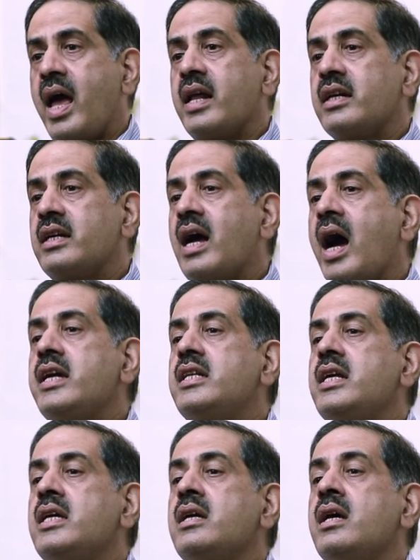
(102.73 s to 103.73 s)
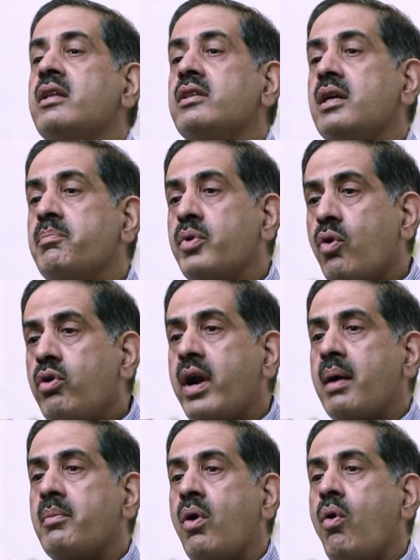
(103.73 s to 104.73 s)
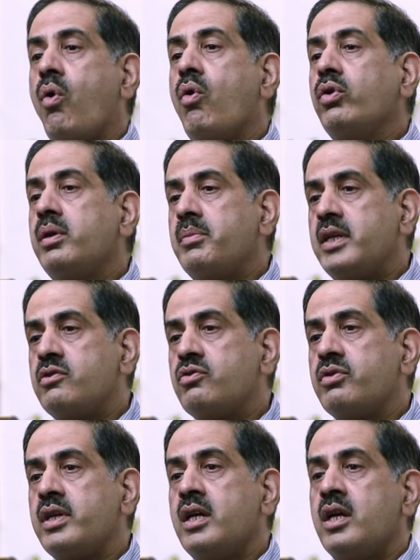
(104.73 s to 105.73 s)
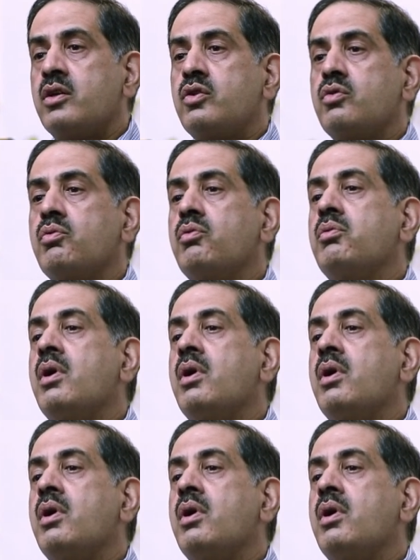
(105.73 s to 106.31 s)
and guiding the program or the ministry to